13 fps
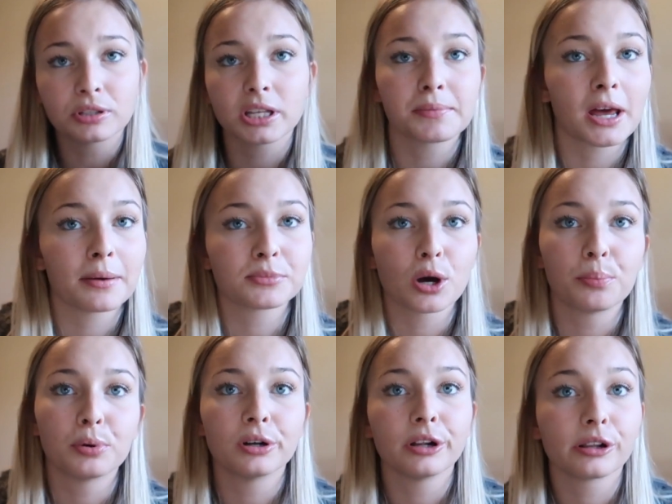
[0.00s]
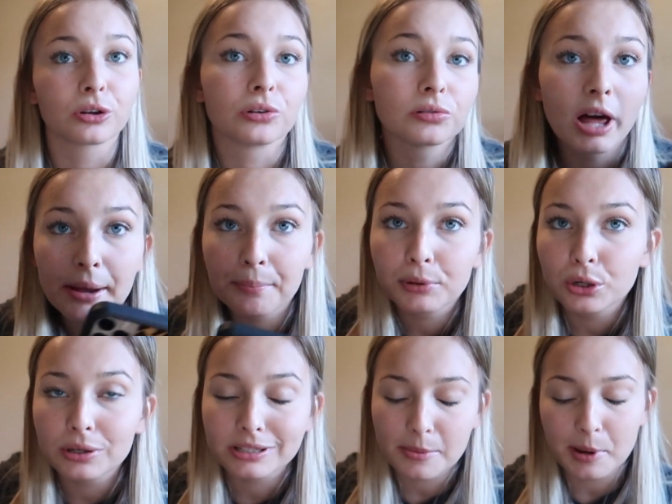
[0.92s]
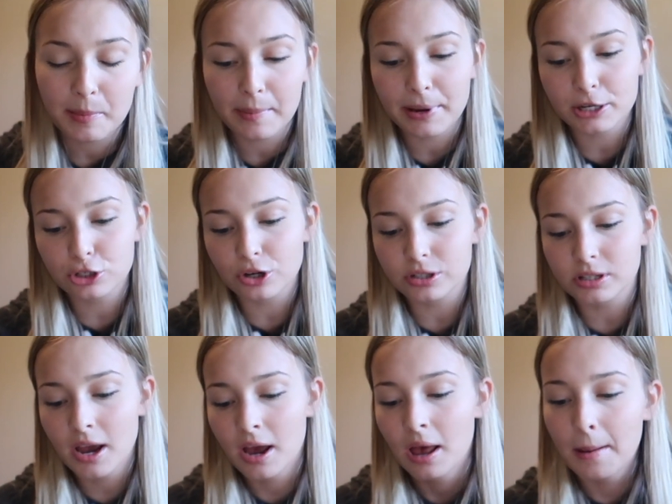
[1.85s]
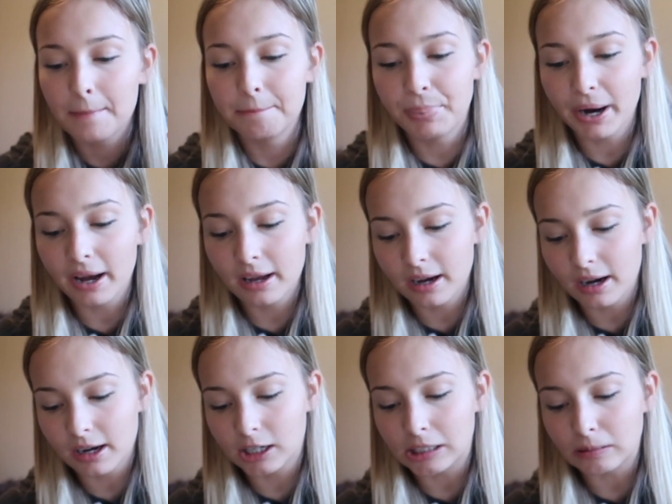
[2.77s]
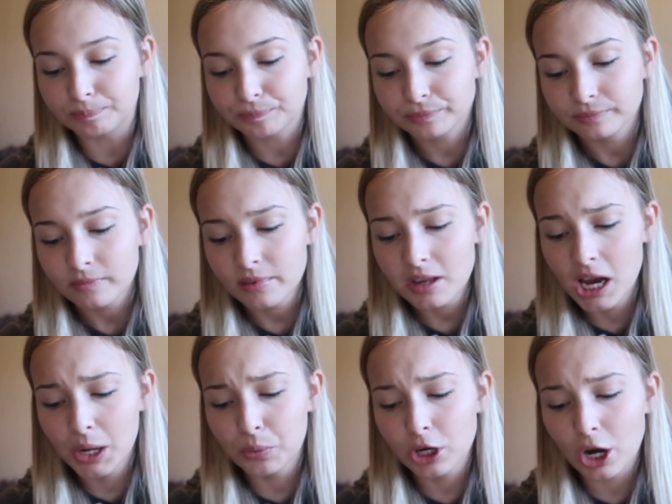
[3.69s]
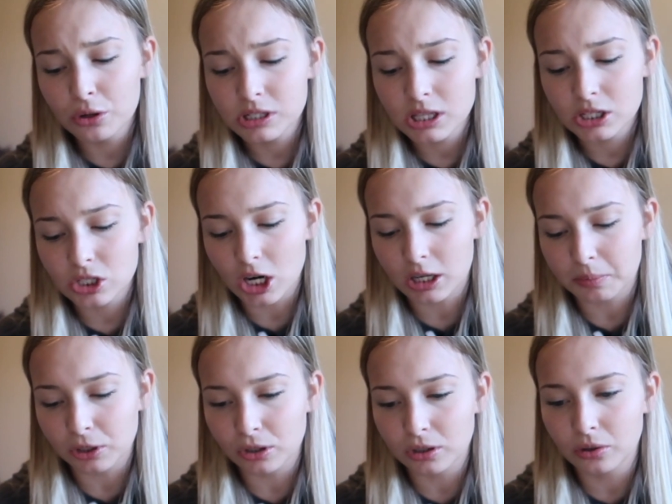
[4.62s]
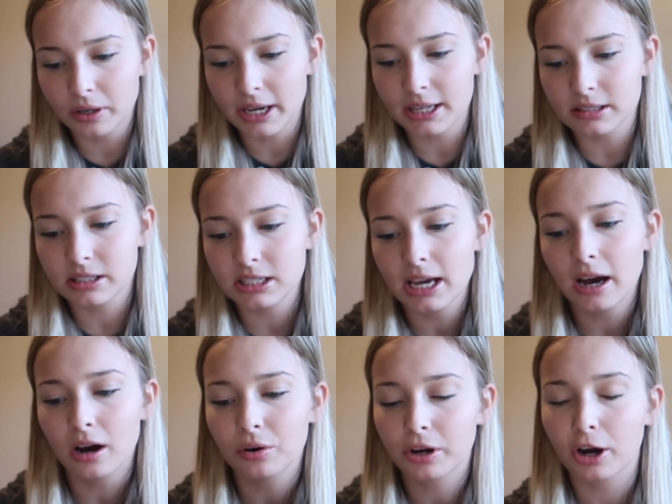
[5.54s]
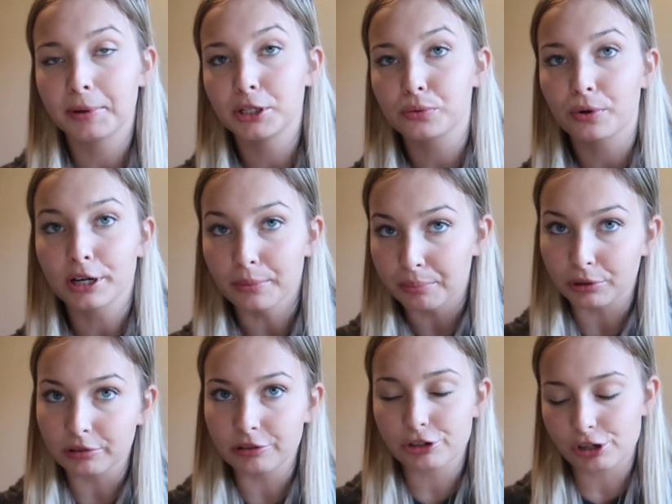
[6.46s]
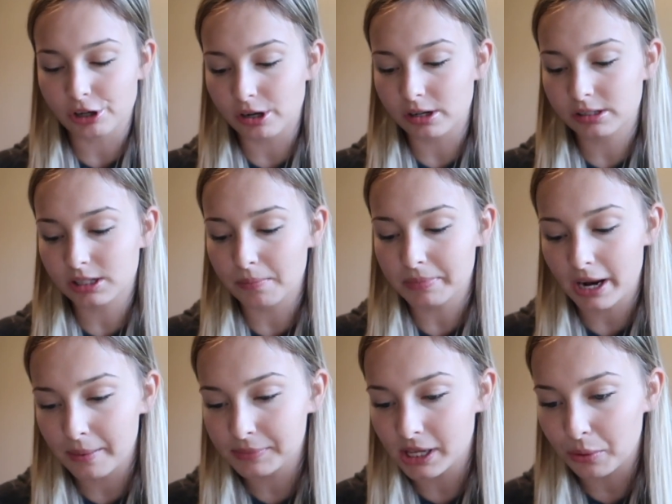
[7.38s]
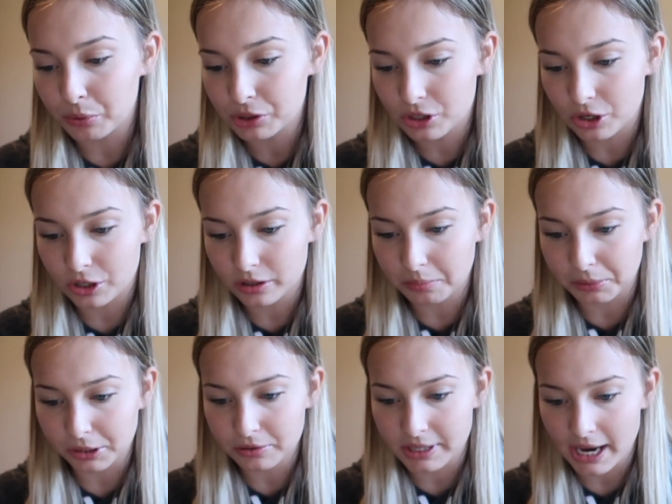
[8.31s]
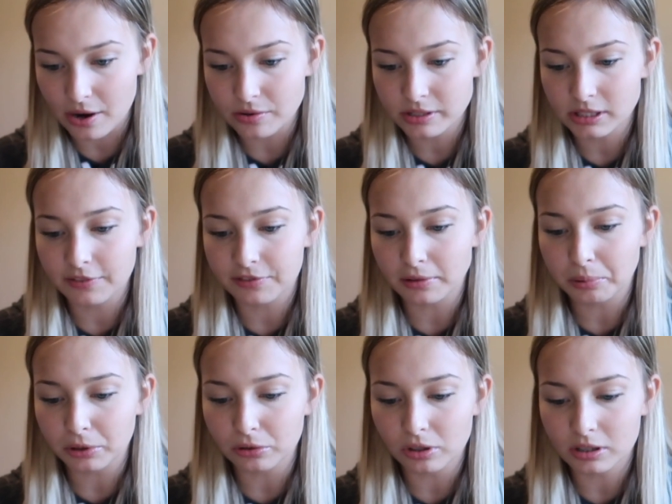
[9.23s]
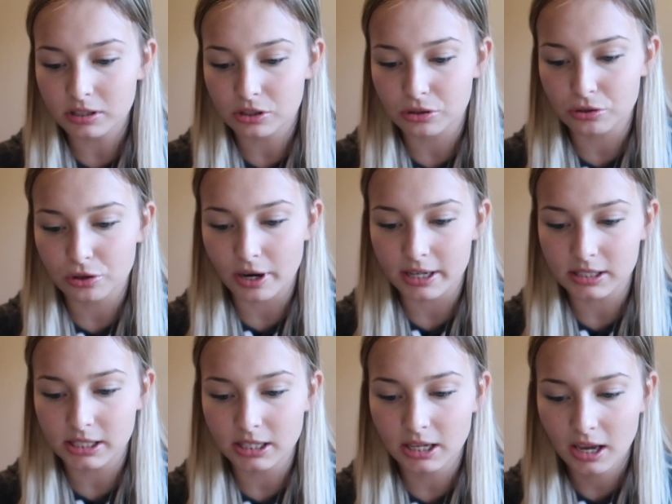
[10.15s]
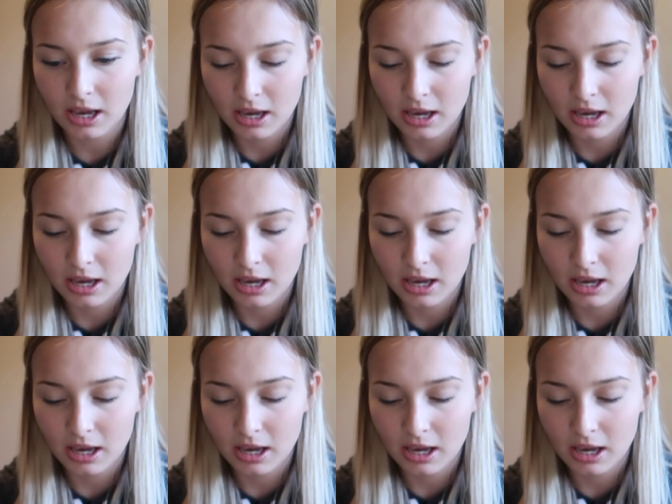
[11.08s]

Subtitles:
Sometimes I'll put a little light blue in some of my pictures. But I will go to the dark blue and see how Cubby's wearing a blue shirt. Sometimes I will turn the blue down if the blue looks too crazy.